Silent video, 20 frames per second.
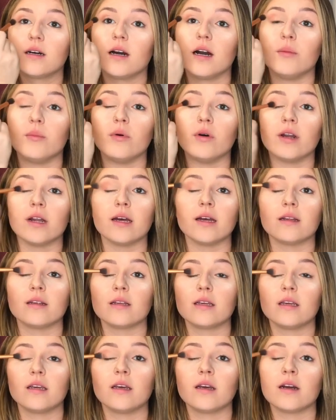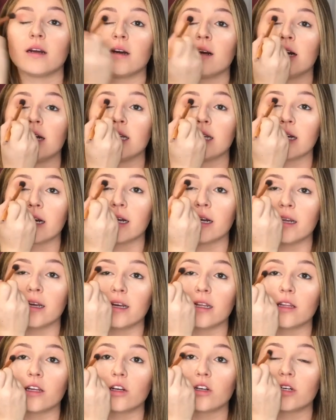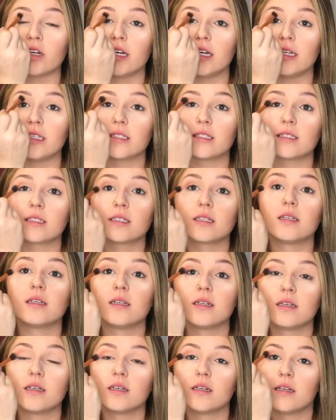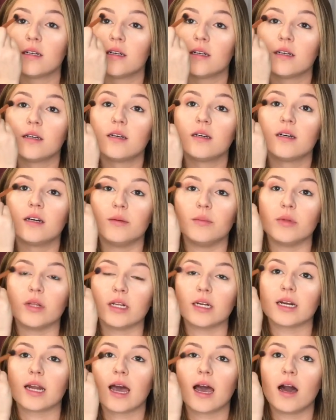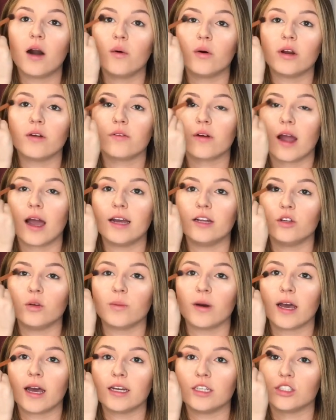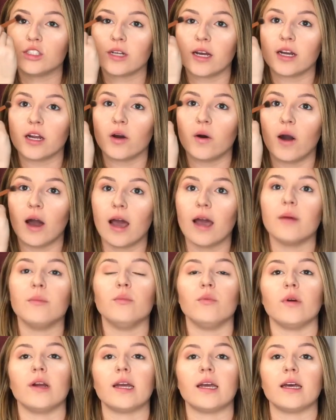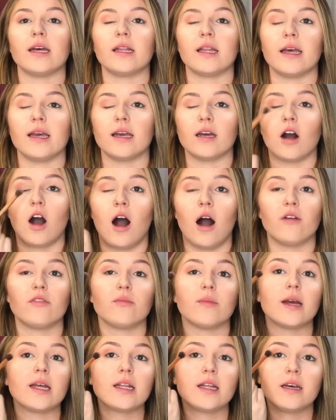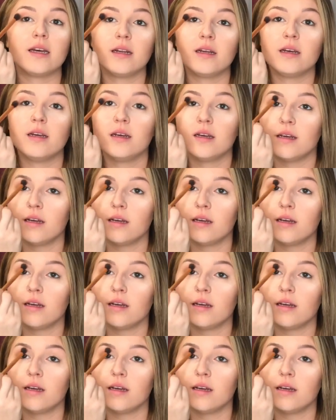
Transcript: I put it here and then kind of like in the crease, blend it out. Whenever I do my eyeshadow, I bring it like off my lid.